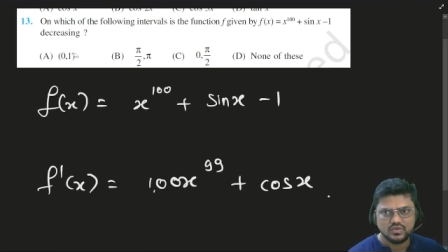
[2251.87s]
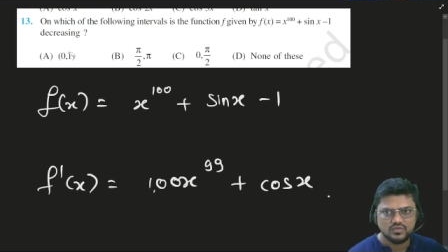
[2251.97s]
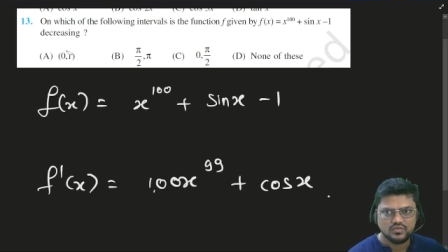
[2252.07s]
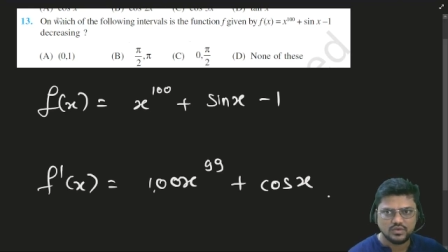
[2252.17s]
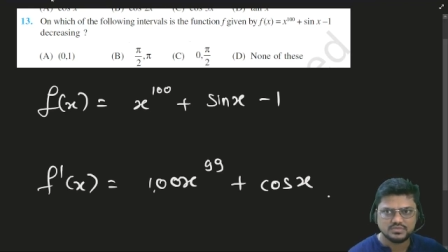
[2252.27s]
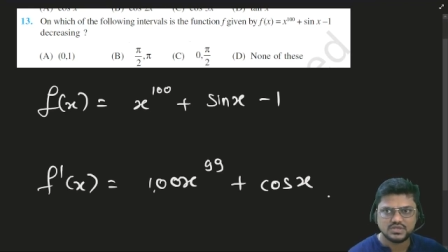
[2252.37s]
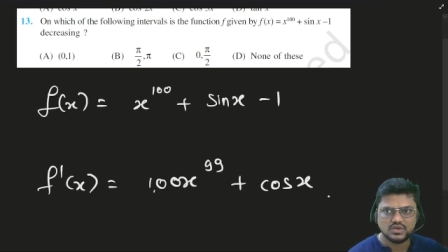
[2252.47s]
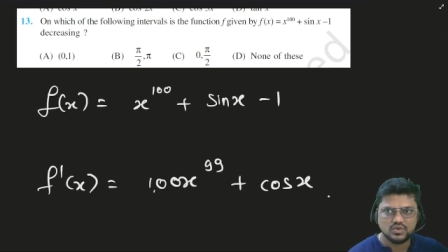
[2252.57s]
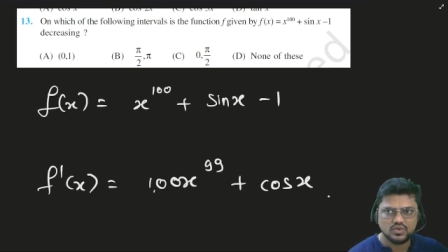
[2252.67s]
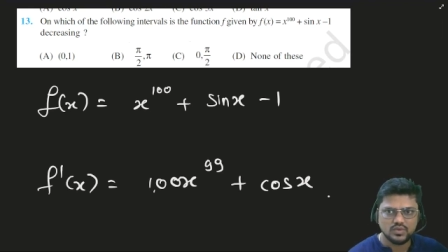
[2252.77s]
From
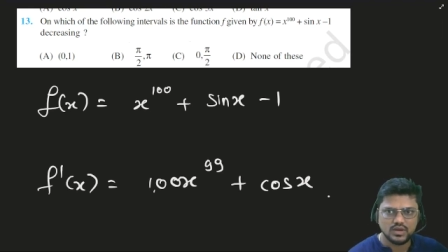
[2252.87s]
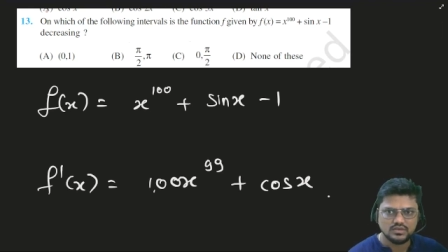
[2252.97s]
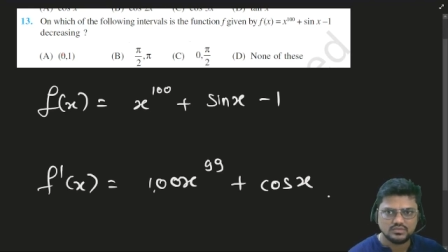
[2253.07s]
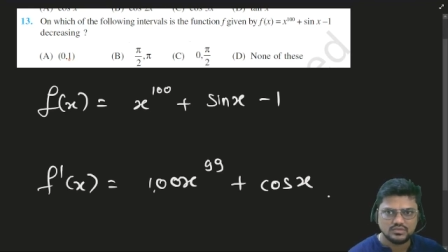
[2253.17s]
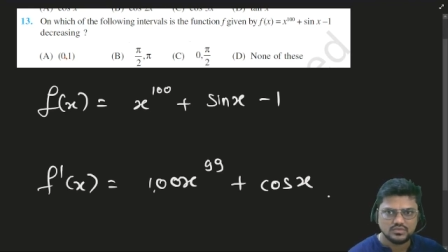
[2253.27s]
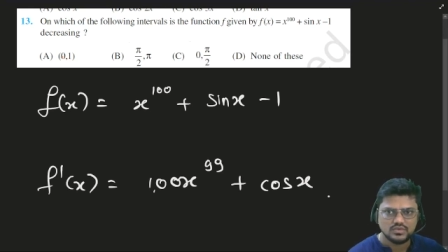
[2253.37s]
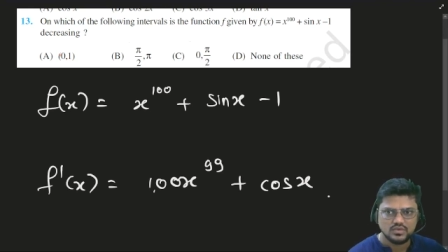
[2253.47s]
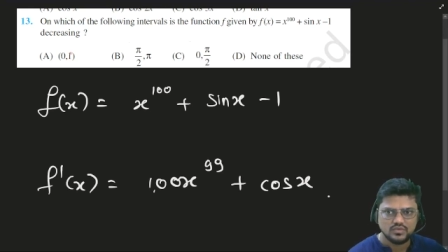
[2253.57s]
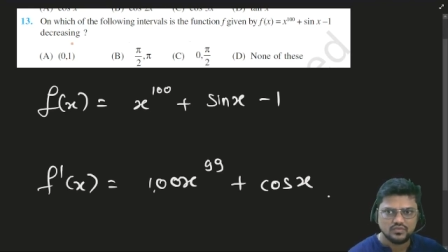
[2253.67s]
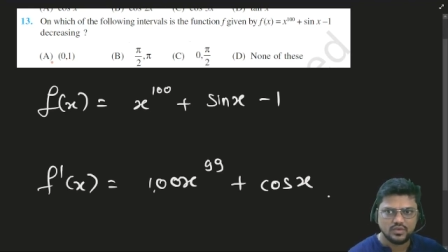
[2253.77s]
0 to 1,
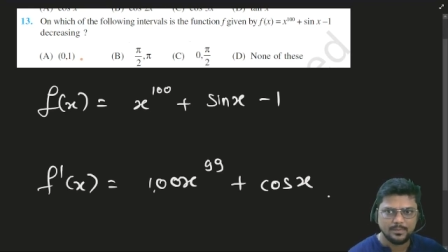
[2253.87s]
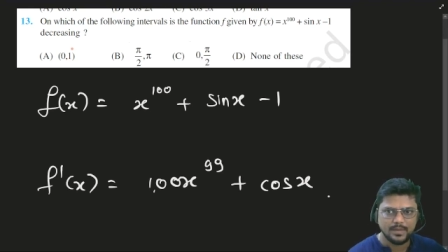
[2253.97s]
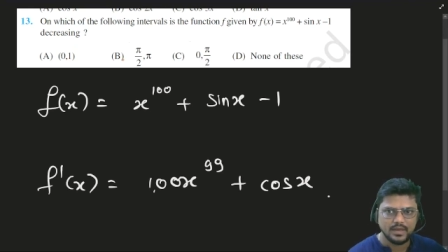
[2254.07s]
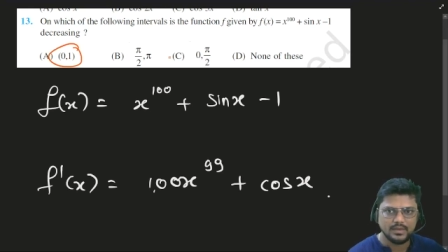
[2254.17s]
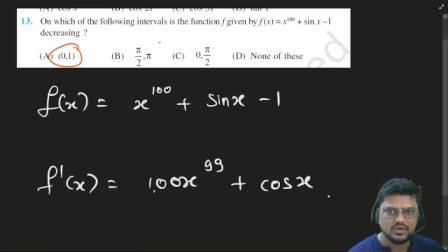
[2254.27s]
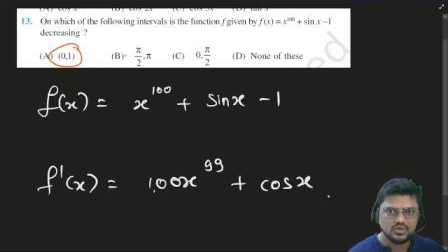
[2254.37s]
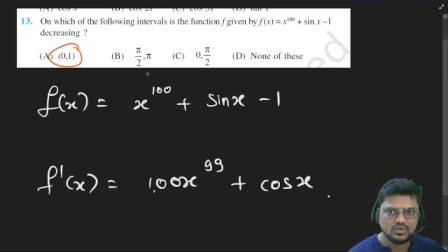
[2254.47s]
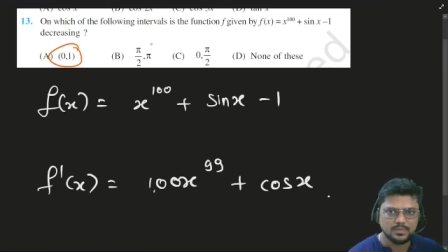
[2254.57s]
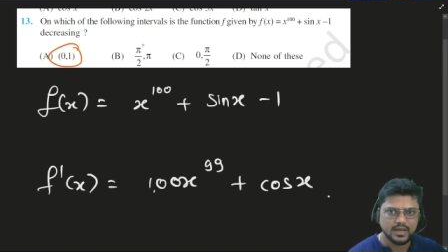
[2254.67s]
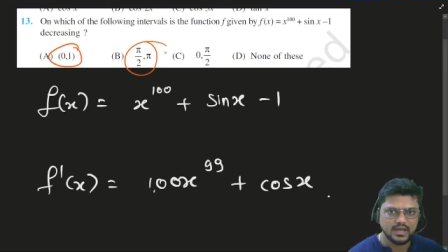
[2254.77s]
from pi by 2
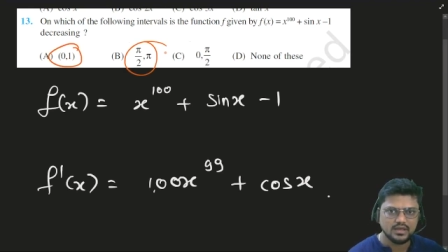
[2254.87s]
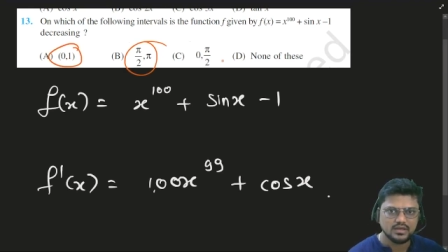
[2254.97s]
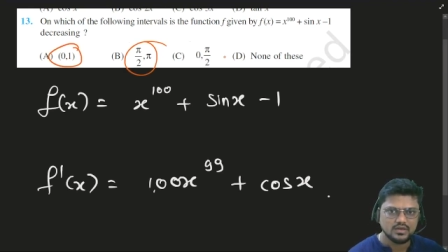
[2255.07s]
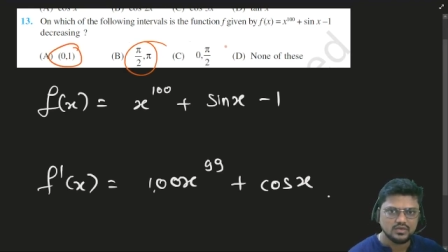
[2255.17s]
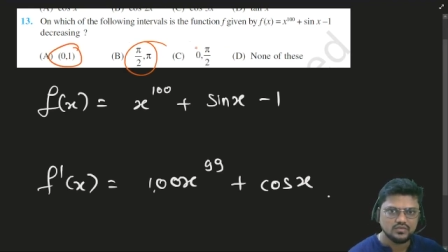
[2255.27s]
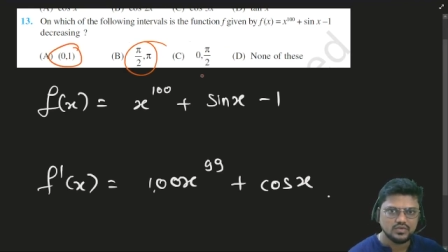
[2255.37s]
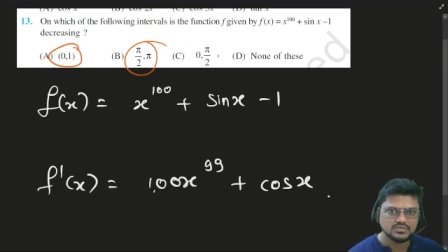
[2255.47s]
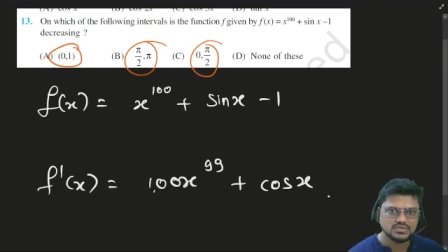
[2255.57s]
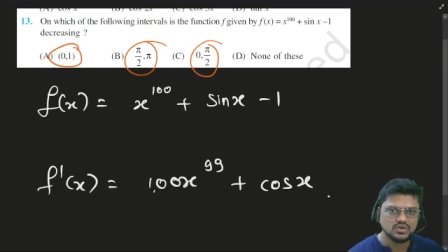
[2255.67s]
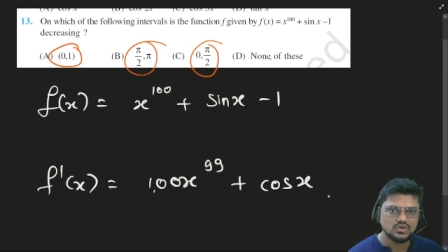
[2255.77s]
to pi,
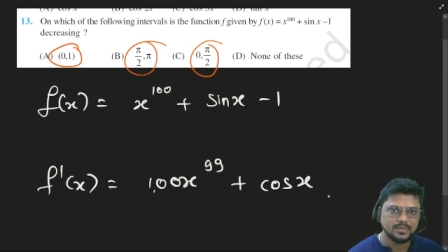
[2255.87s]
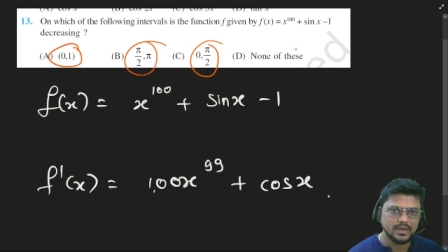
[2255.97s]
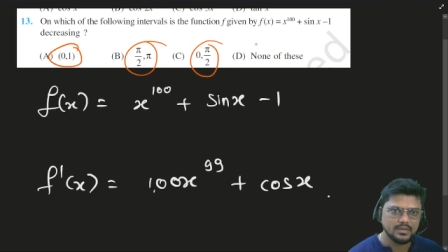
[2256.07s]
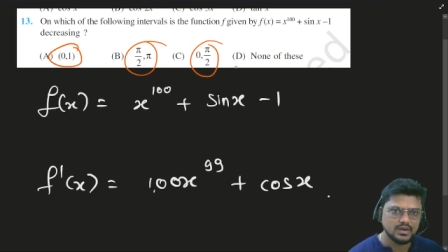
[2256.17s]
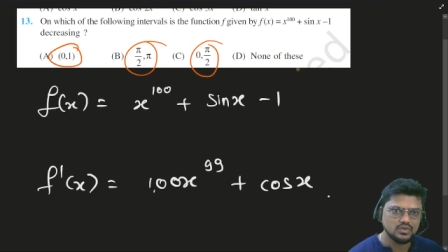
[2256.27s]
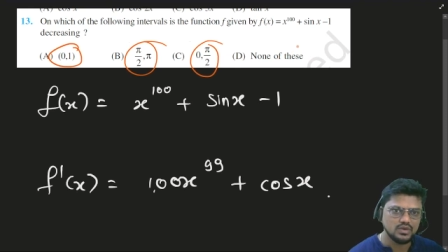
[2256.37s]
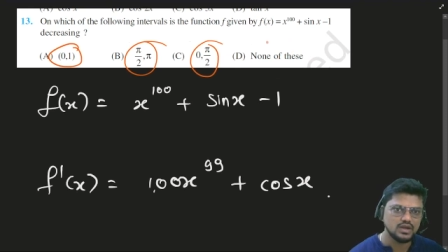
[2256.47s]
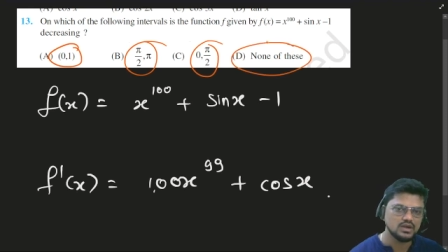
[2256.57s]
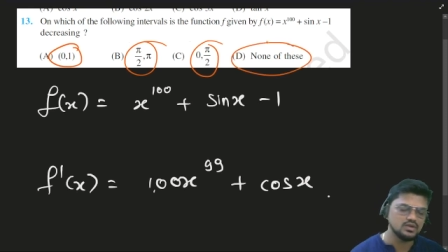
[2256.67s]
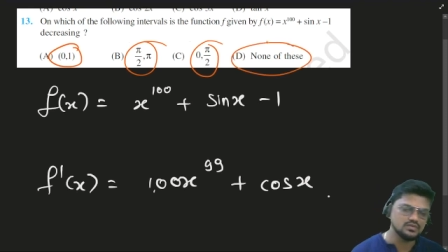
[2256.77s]
from 0 to pi by 2,
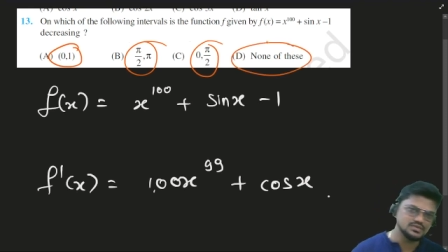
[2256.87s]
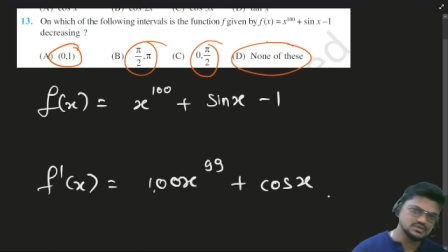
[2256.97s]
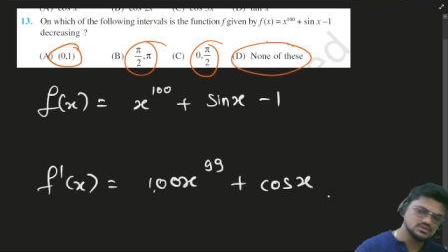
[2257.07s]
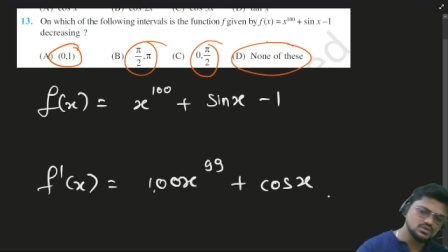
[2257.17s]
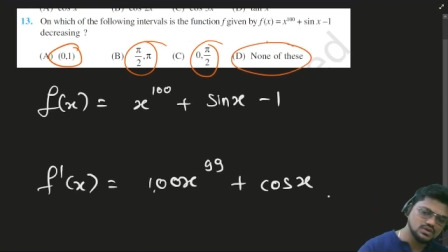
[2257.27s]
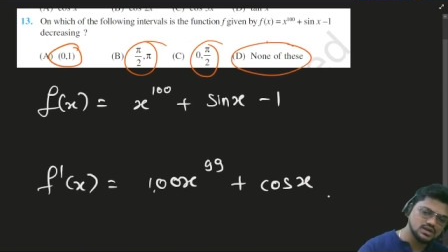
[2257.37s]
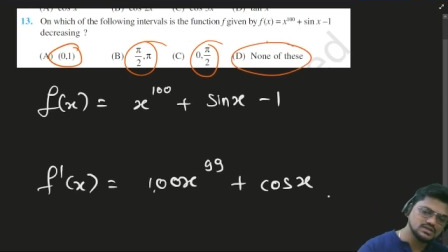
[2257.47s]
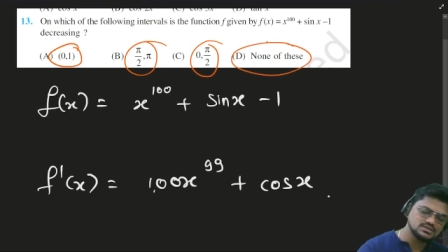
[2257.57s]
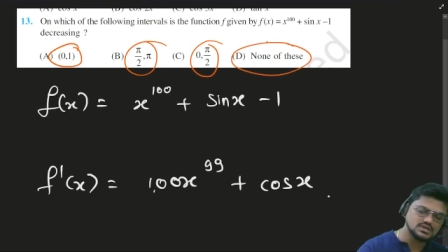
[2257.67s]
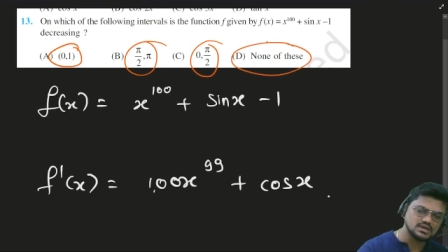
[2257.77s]
and none of this. Okay,
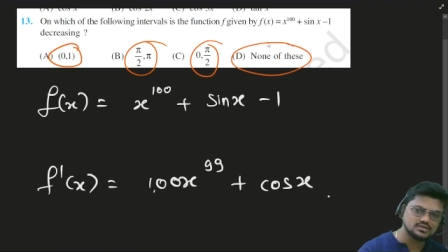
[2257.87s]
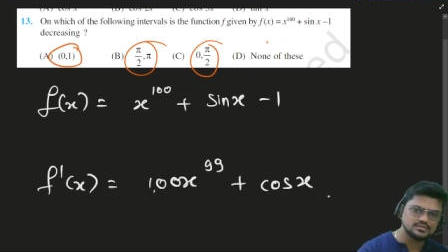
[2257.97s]
let's check.